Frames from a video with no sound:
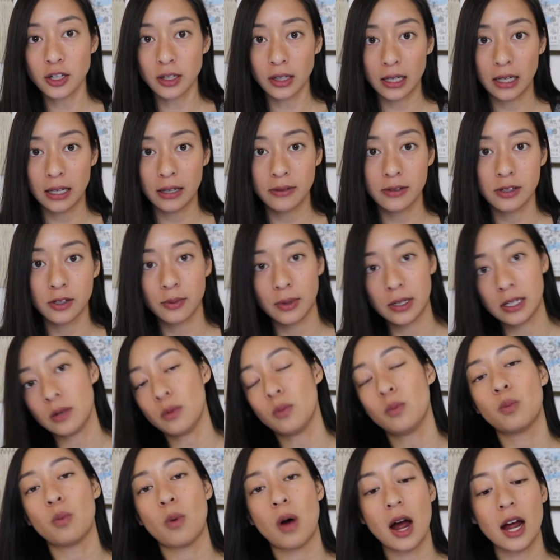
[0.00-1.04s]
leaves. The
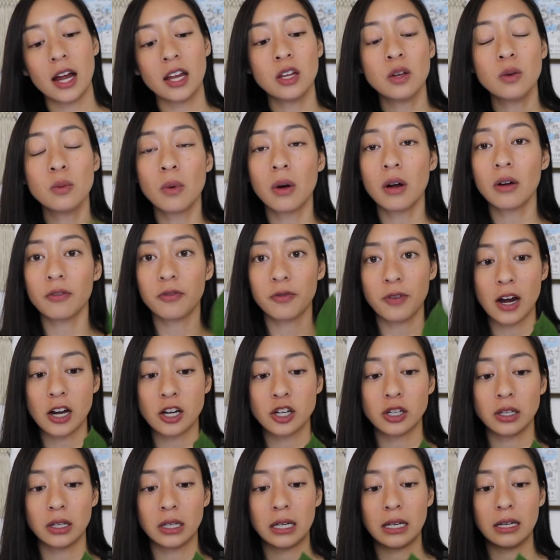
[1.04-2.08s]
reason why you want
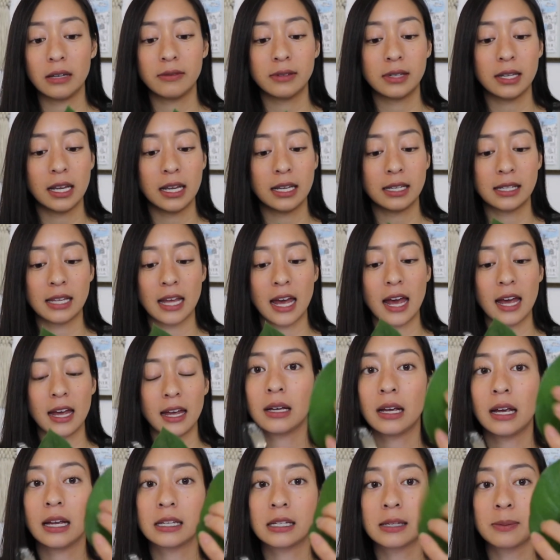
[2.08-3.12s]
fresh leaves is that
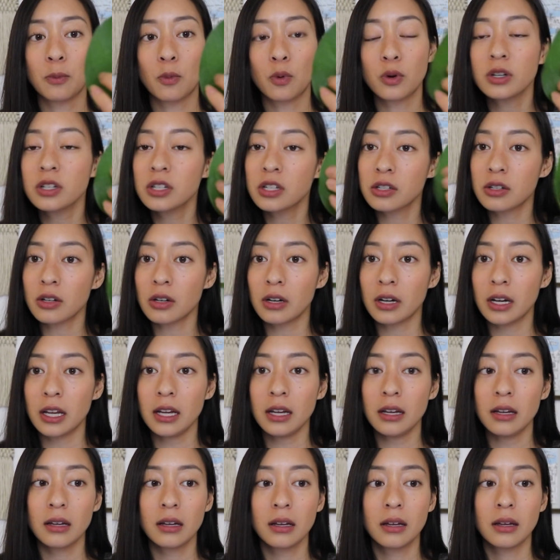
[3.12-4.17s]
it's more
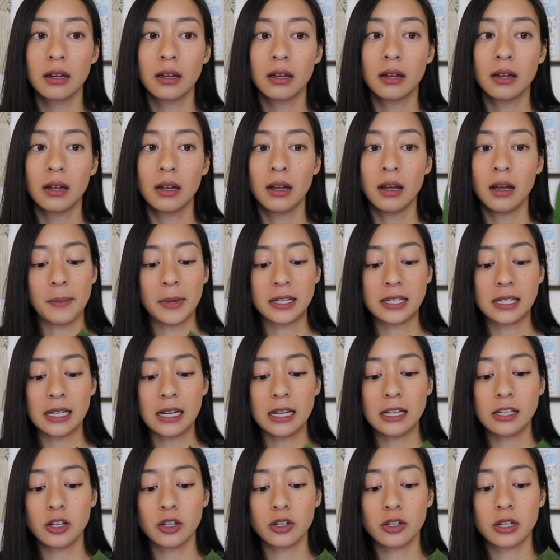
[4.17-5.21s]
sturdy. It's
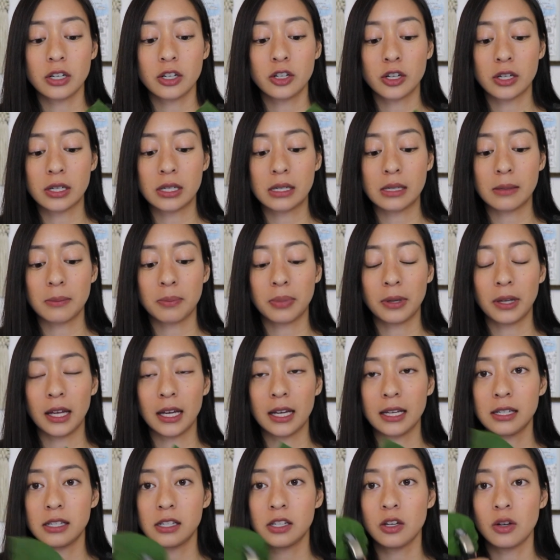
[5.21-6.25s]
easier to just
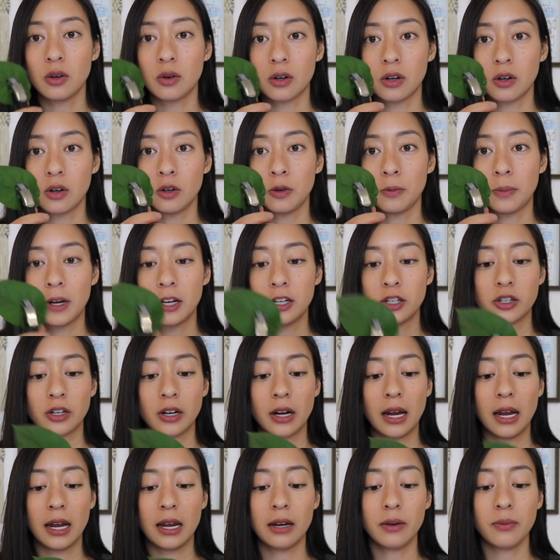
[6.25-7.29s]
place your hole puncher
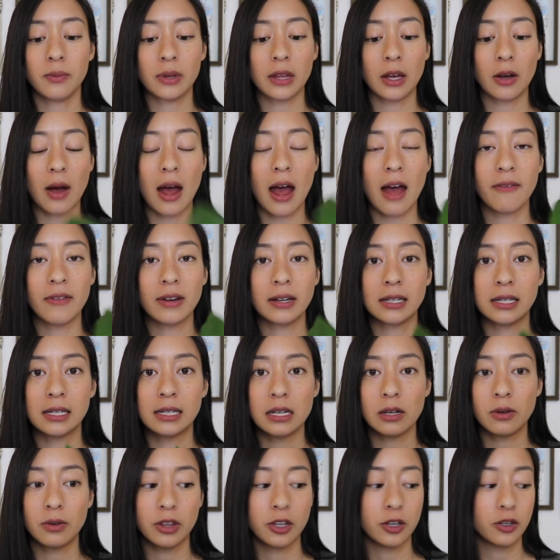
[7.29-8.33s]
in without having to
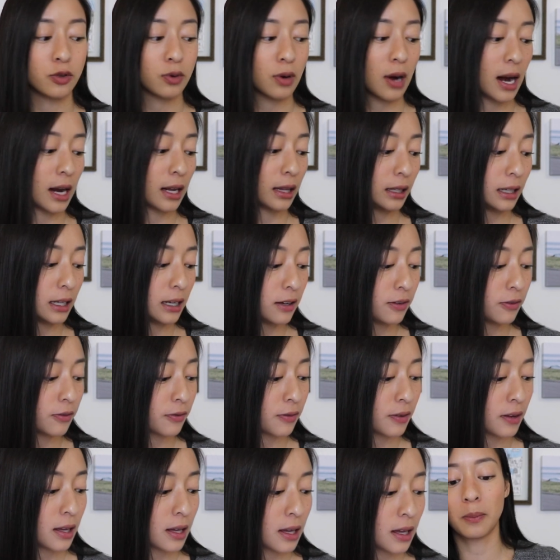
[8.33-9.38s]
deal with a dry
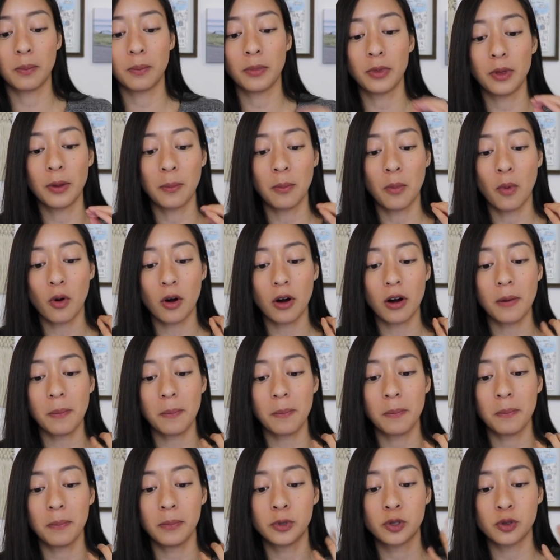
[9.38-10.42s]
leaf. The
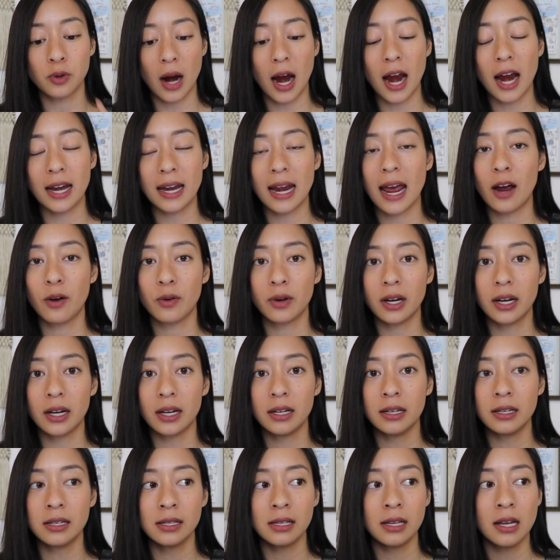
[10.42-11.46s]
more dried out it
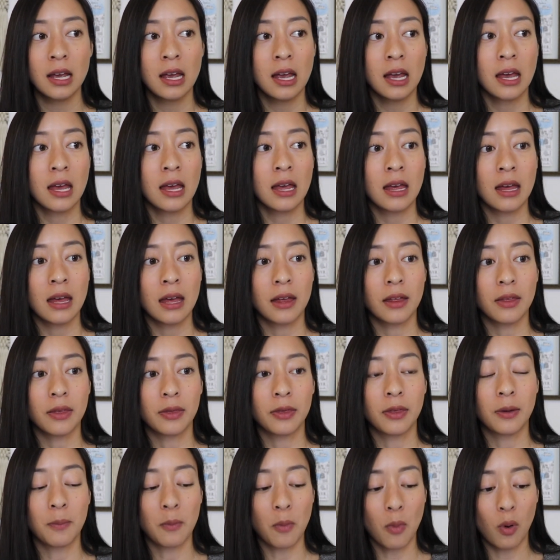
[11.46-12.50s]
is,
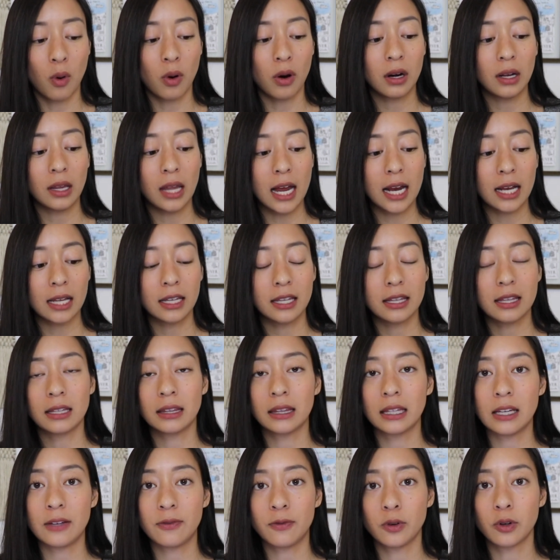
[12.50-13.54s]
the more likely the
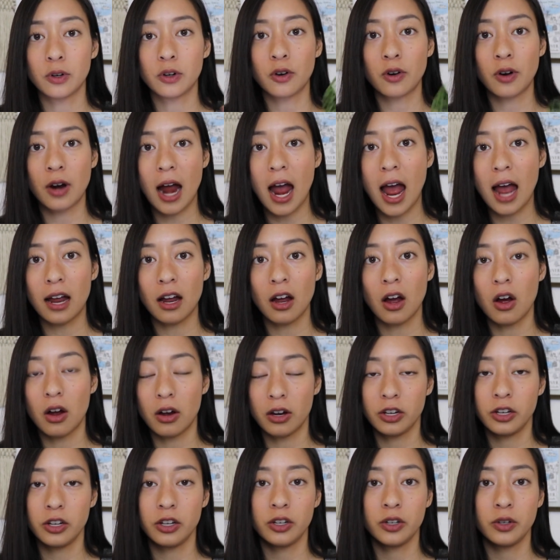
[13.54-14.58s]
leaf will crack
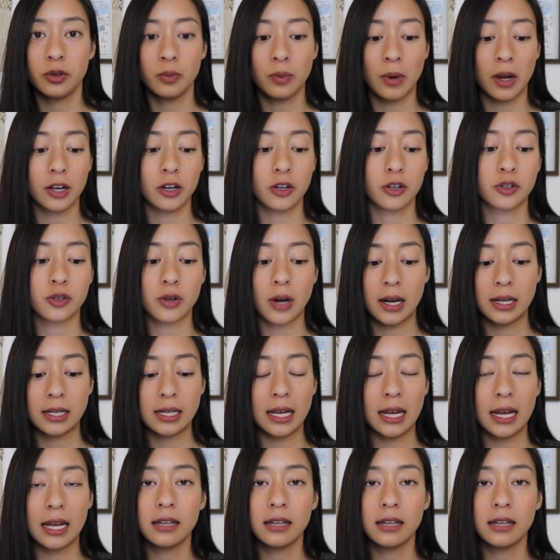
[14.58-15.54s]
on you while you're trying to